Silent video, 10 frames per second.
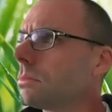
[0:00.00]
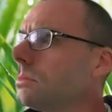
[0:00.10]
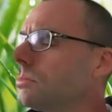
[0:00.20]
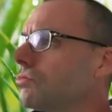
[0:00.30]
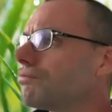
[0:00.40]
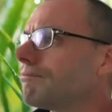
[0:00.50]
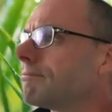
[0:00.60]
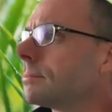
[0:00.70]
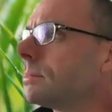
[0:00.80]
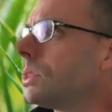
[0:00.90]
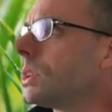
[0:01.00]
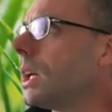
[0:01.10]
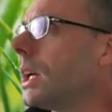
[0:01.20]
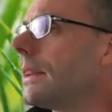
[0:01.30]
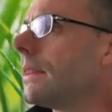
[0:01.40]
Mm.
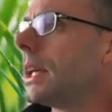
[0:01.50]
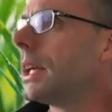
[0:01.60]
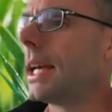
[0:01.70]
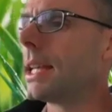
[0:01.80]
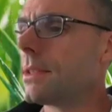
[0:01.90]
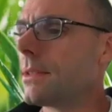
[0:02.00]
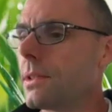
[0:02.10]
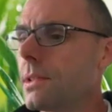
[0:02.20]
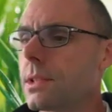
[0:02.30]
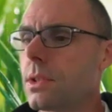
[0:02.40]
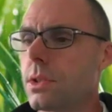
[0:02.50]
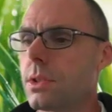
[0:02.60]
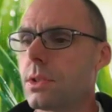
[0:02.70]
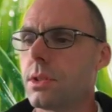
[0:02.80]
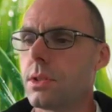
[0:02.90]
And then as for
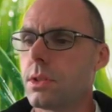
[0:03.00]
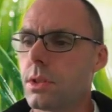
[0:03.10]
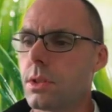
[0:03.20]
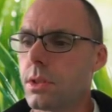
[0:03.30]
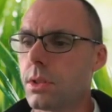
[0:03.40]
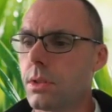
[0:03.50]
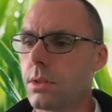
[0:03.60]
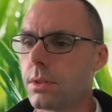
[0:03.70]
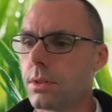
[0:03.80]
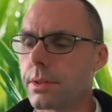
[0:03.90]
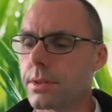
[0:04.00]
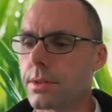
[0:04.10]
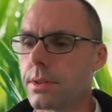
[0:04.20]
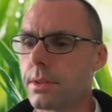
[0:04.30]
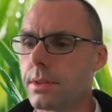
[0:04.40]
songs,